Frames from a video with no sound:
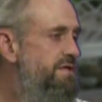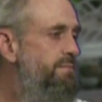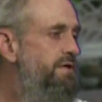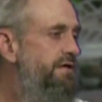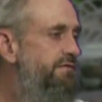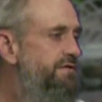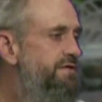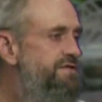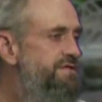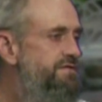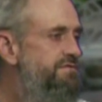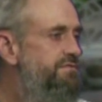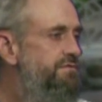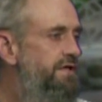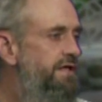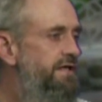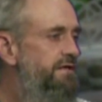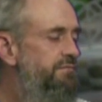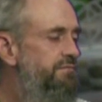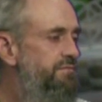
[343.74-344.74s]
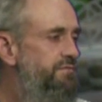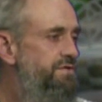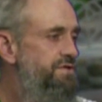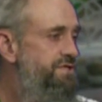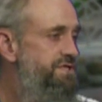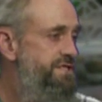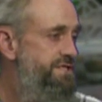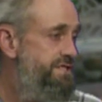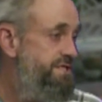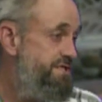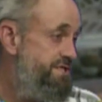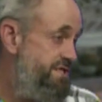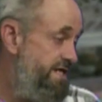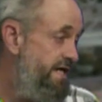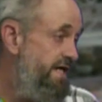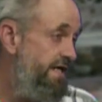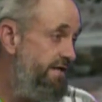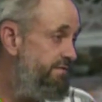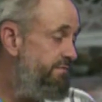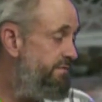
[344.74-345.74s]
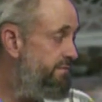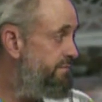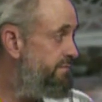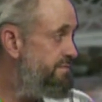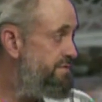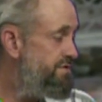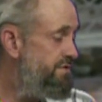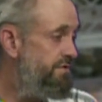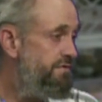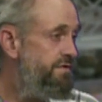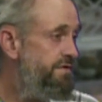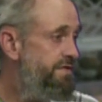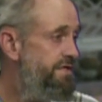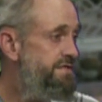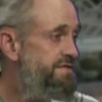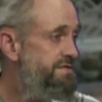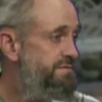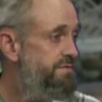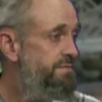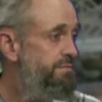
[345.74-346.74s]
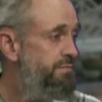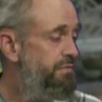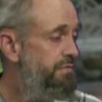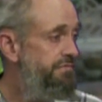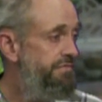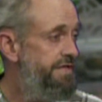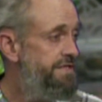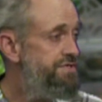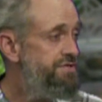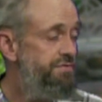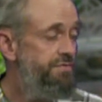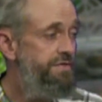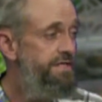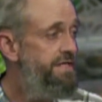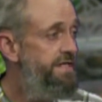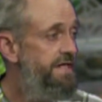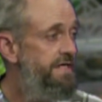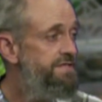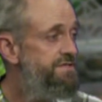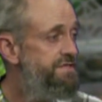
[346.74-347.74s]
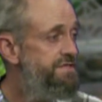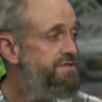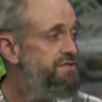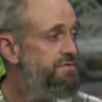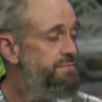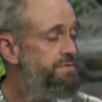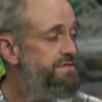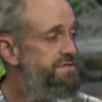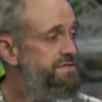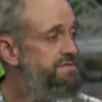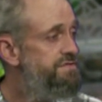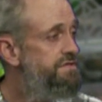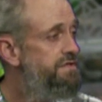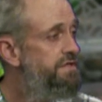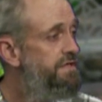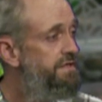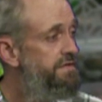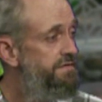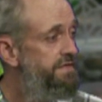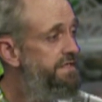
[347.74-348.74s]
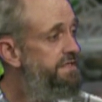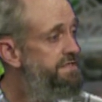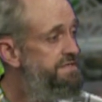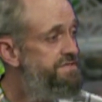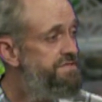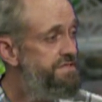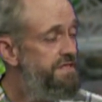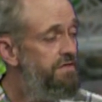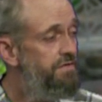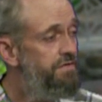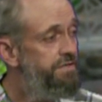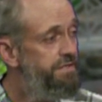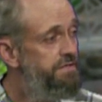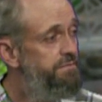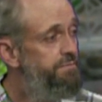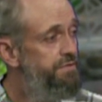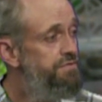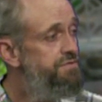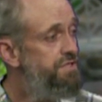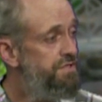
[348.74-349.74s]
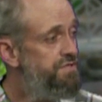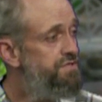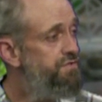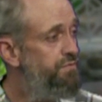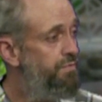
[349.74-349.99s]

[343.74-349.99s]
some of us. Uh, Ch Chet certainly is a professional. He has instruments that he's selling in music